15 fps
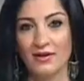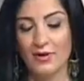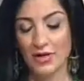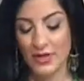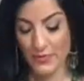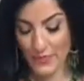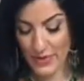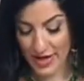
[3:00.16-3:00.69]

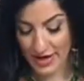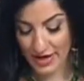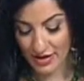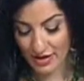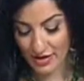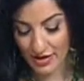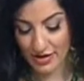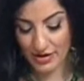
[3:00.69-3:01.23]
Welcome back.
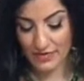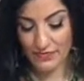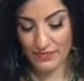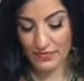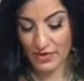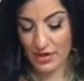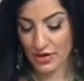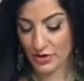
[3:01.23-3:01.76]

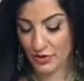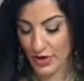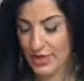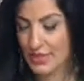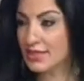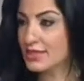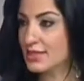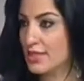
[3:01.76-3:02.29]
Your
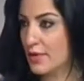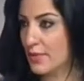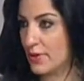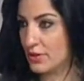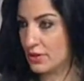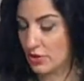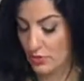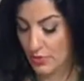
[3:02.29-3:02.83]
Excellency,
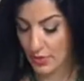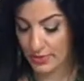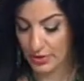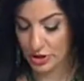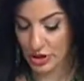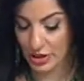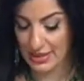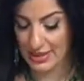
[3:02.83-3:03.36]
Ambassador
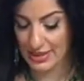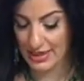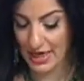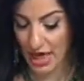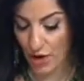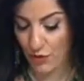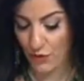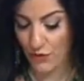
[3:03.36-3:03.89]
Mohamed el Shazly,
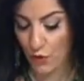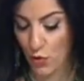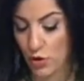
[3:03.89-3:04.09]
now, of